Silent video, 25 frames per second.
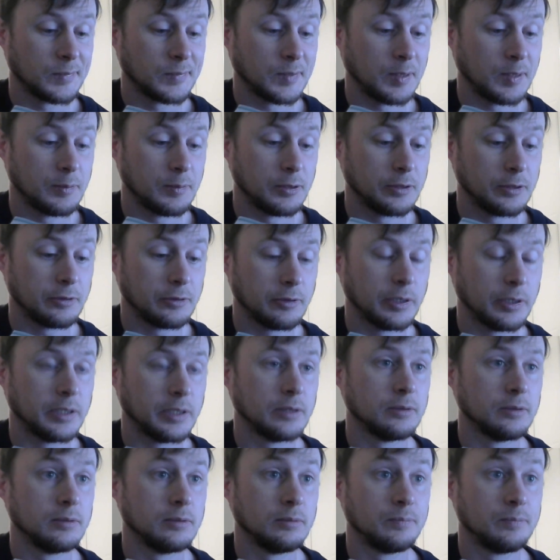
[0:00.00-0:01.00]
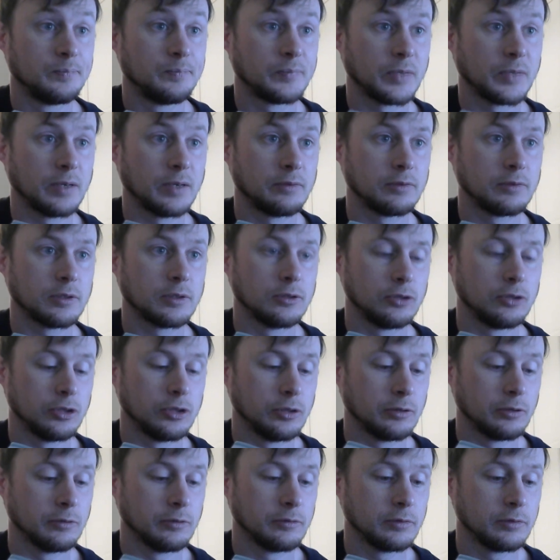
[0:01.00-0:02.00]
I'm not great on African
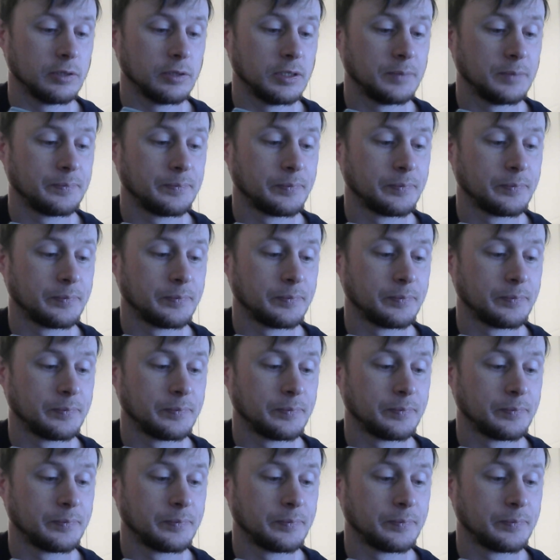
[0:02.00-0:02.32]
geography.